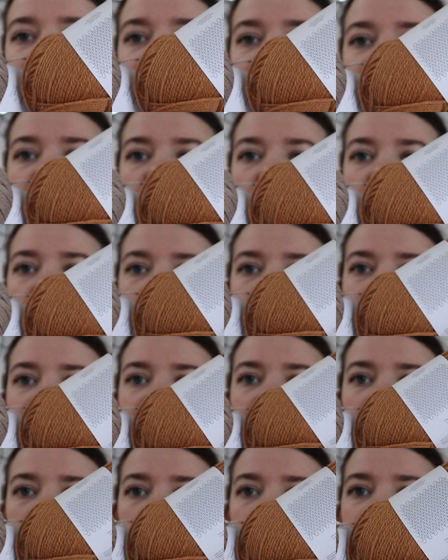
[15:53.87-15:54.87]
this is going to be
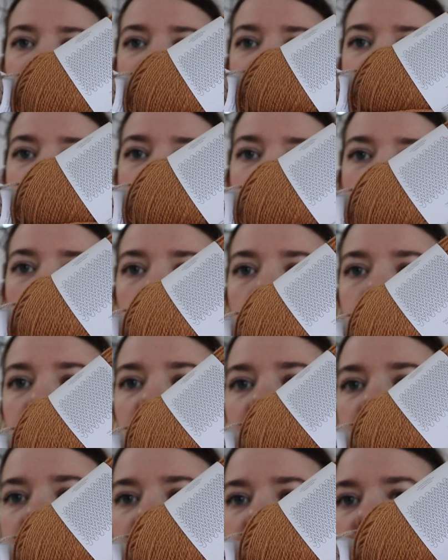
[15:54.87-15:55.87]
a great
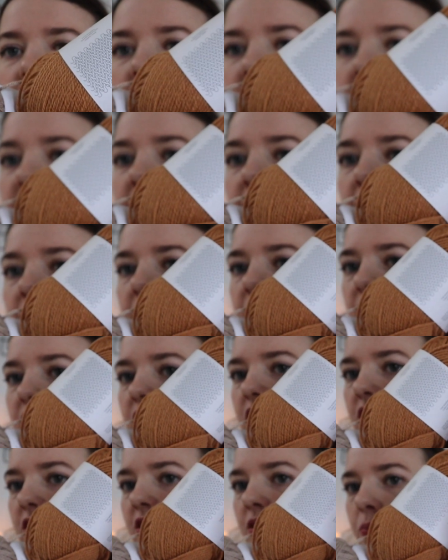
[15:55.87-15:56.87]
colorwork design.
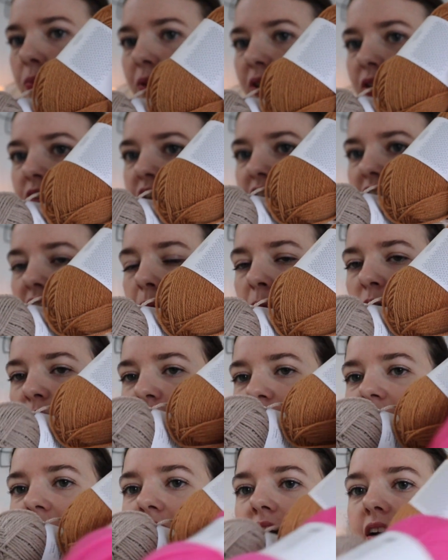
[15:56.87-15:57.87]
Just when you see them all
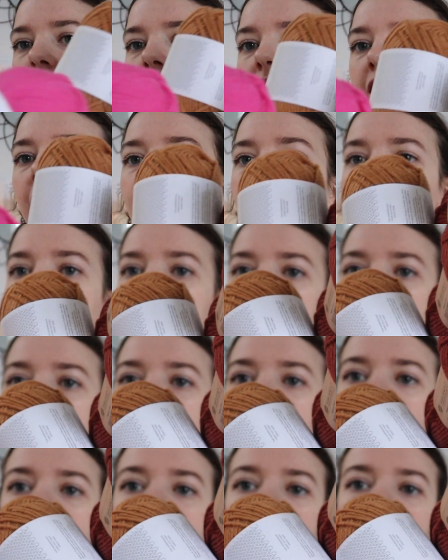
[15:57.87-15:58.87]
together, I
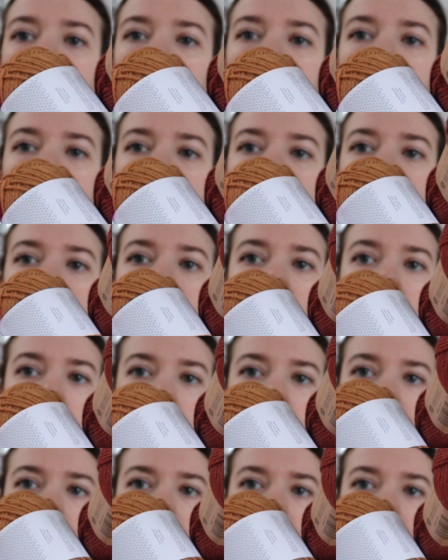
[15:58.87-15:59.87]
think they are all
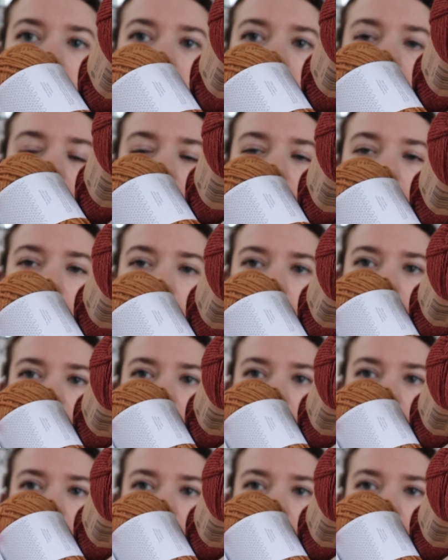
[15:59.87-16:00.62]
contrasting each other